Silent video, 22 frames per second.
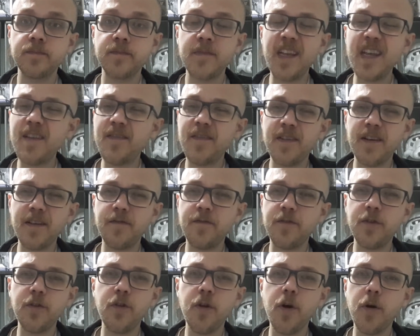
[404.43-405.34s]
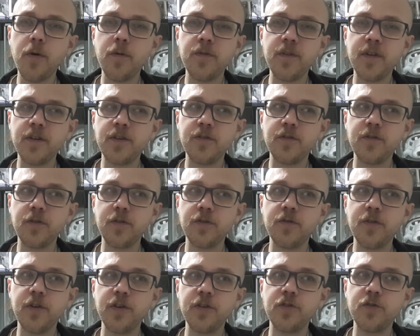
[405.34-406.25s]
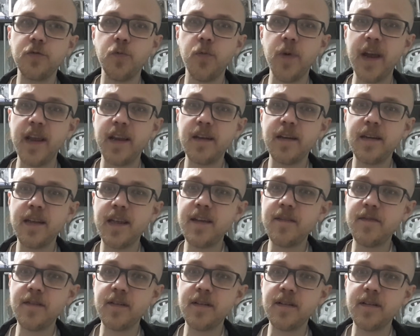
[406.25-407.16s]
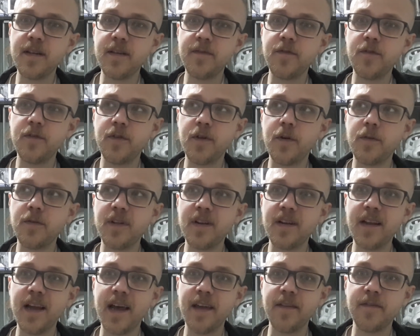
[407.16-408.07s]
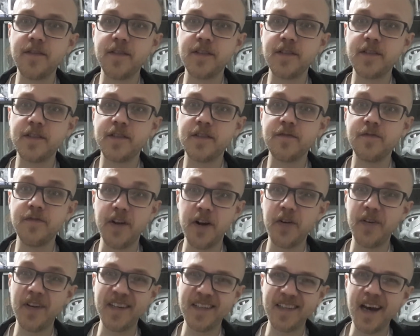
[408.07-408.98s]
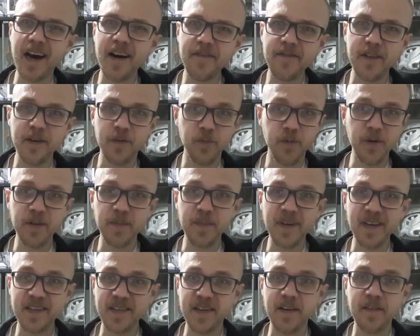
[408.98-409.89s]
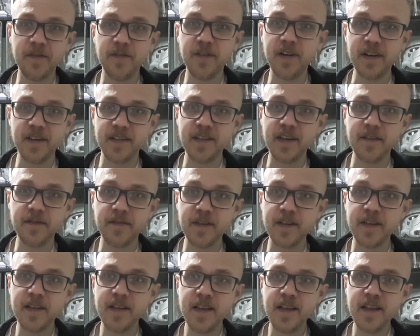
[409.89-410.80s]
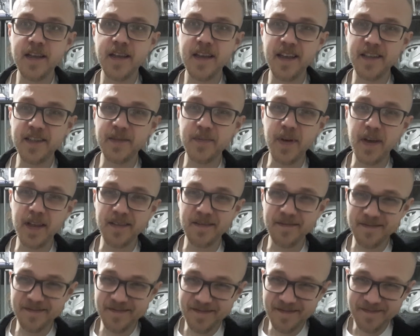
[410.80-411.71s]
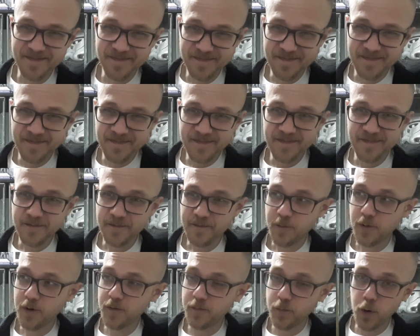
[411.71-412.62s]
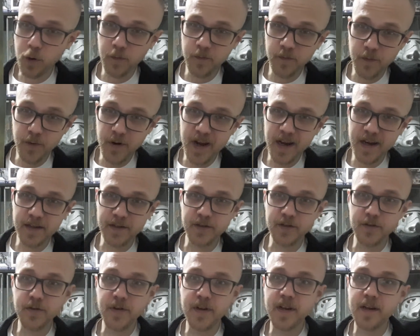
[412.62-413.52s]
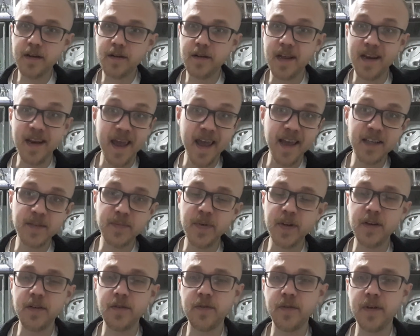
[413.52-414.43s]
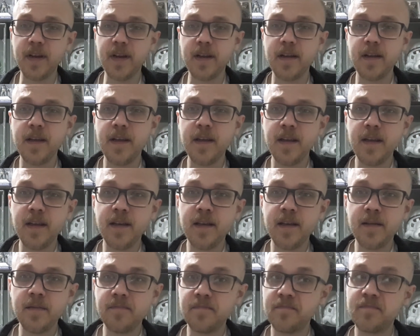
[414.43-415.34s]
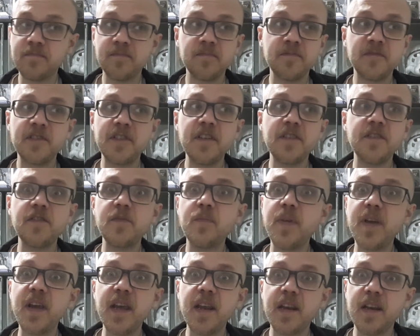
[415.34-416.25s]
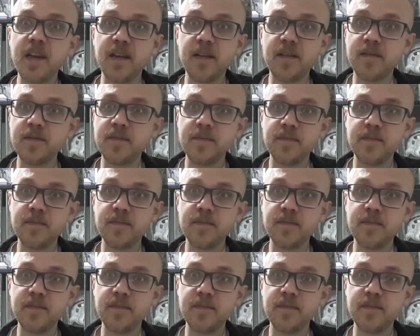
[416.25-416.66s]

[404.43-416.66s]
Even if you know that you're not going to win, even if you know that life is very tough and will be tougher and tougher, it's about what Wolverine is doing and has been doing since the beginning,